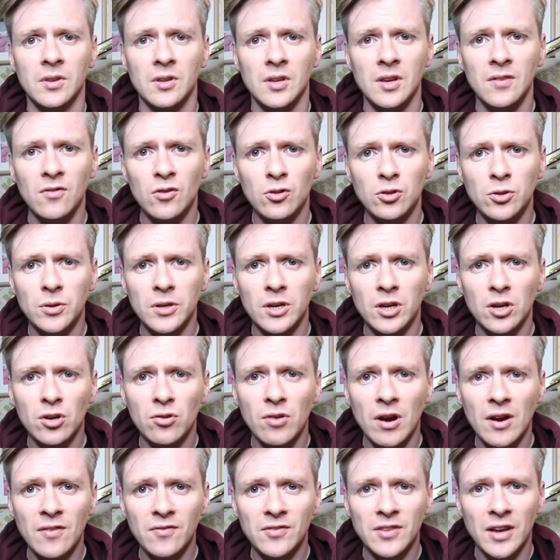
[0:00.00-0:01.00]
If you're doing a
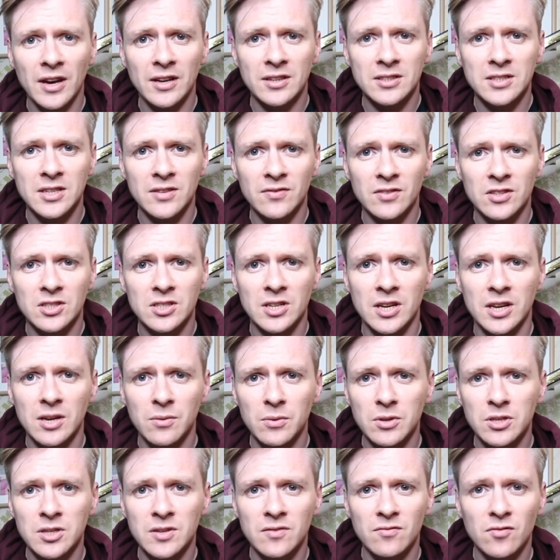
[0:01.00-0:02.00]
craft activity
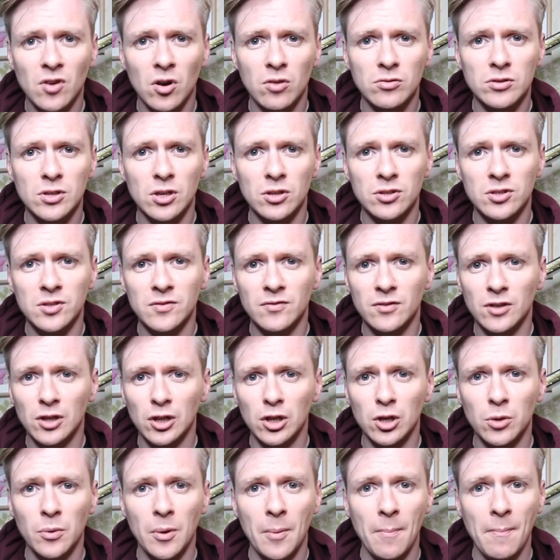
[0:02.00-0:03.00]
which involves lots of
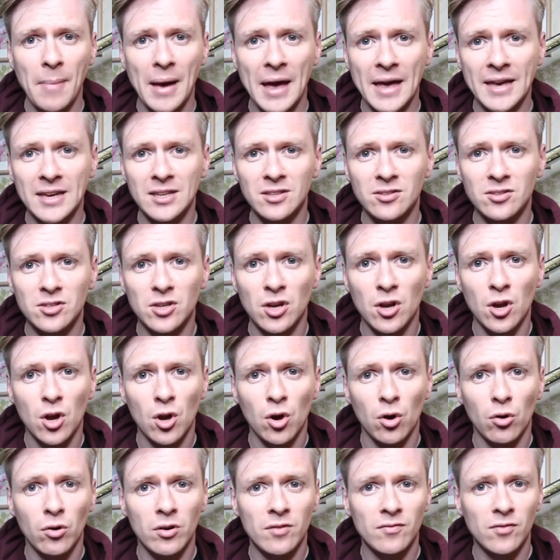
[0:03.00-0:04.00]
glue and paint
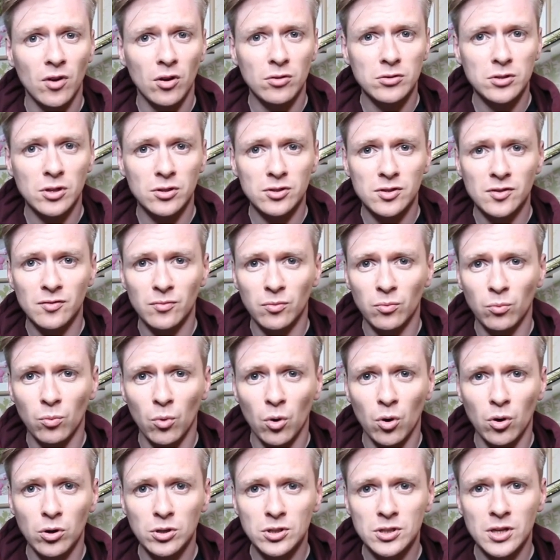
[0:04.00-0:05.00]
or involves lots of
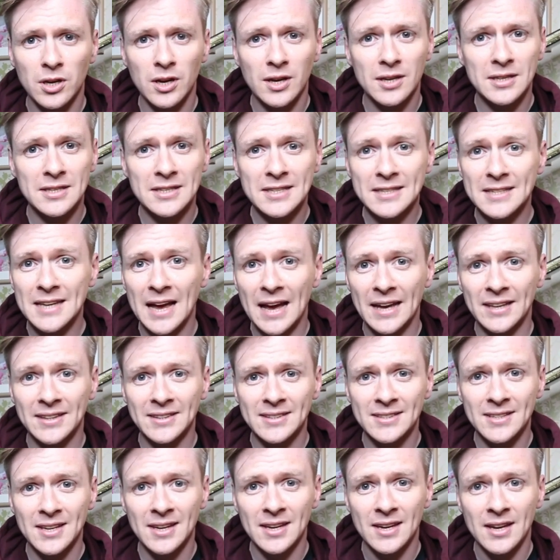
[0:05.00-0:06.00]
water and
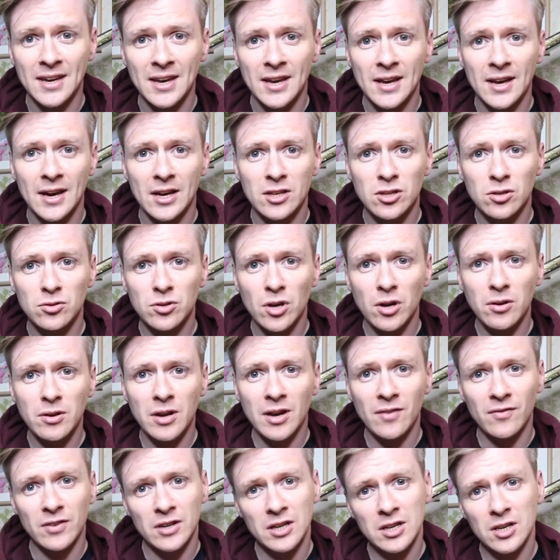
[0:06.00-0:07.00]
sand and you don't
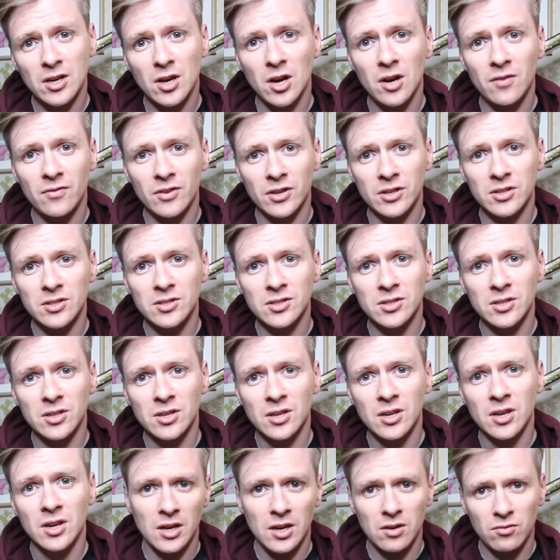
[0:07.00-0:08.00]
have any covers,
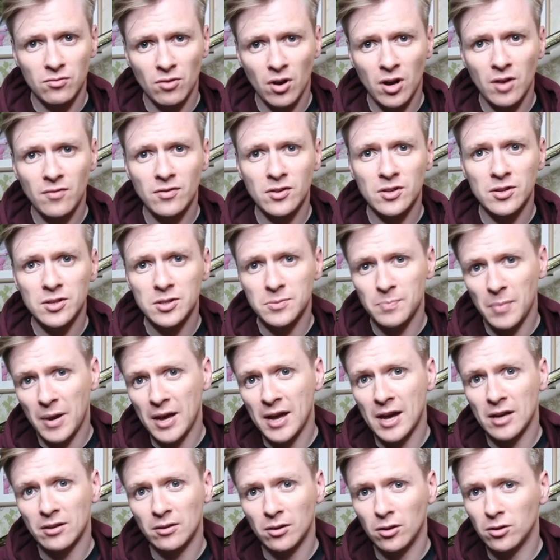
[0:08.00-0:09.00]
rather than pay
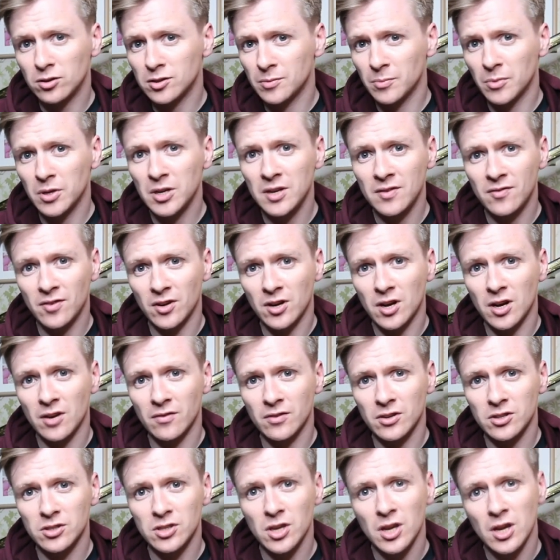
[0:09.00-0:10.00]
out lots of money for
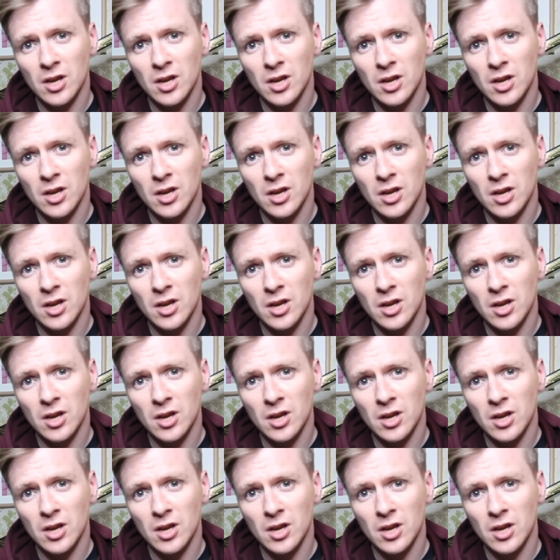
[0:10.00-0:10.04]
covers,